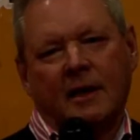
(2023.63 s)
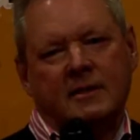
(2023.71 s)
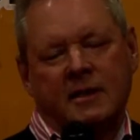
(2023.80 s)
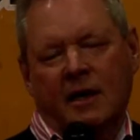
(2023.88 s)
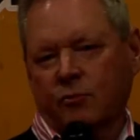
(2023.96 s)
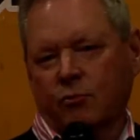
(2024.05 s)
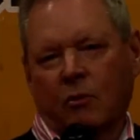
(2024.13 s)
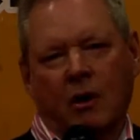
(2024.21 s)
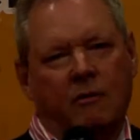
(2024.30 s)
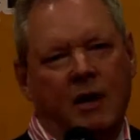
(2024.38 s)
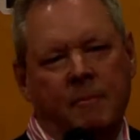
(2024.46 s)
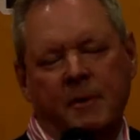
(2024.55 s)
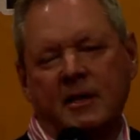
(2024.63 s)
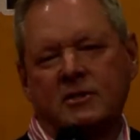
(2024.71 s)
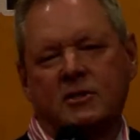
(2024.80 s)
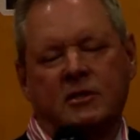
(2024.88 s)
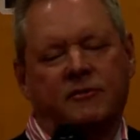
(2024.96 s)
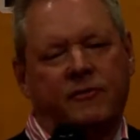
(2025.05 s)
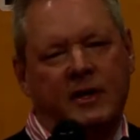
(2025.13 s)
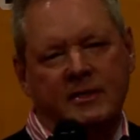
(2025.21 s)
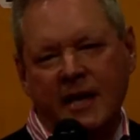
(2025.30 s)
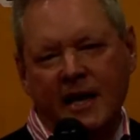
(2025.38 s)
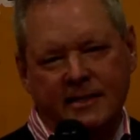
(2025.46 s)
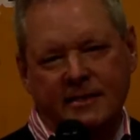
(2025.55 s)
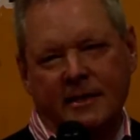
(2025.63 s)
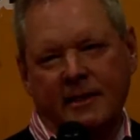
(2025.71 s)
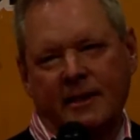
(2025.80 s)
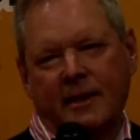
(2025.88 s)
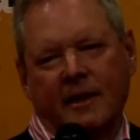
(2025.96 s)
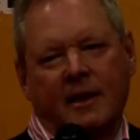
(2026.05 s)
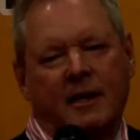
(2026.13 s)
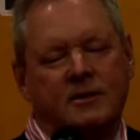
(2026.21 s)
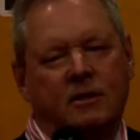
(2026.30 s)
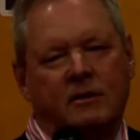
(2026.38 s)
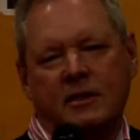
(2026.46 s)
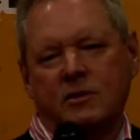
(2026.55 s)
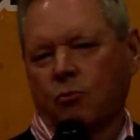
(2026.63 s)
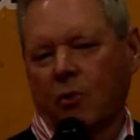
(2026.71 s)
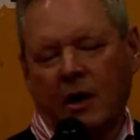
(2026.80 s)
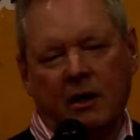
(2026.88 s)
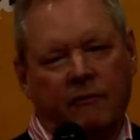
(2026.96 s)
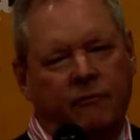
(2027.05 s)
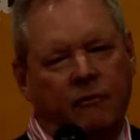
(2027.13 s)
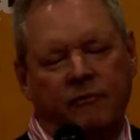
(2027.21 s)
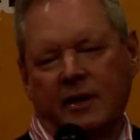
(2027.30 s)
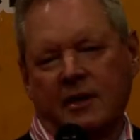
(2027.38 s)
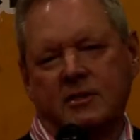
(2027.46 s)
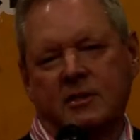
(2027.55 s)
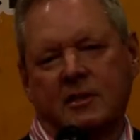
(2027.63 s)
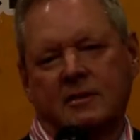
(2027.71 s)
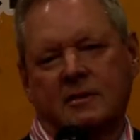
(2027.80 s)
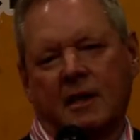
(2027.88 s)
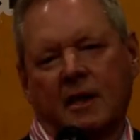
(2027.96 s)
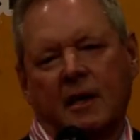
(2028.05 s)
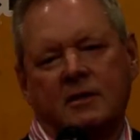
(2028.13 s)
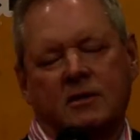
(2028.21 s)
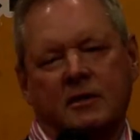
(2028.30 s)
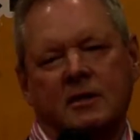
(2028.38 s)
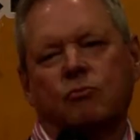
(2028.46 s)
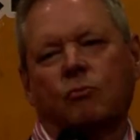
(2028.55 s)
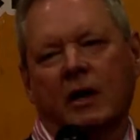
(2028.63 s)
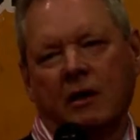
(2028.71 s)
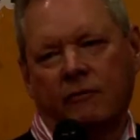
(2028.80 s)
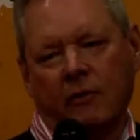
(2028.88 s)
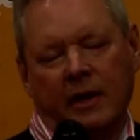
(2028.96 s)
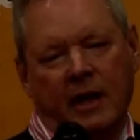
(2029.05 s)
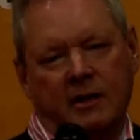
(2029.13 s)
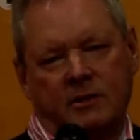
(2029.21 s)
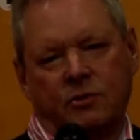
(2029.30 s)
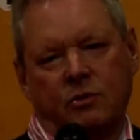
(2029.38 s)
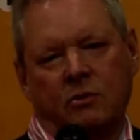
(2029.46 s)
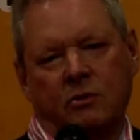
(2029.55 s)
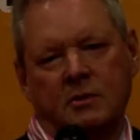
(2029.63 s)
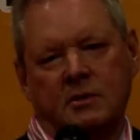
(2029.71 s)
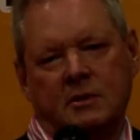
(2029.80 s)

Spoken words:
South Wairarapa is just fantastic. It's got these wonderful villages, it's got this wonderful outdoors,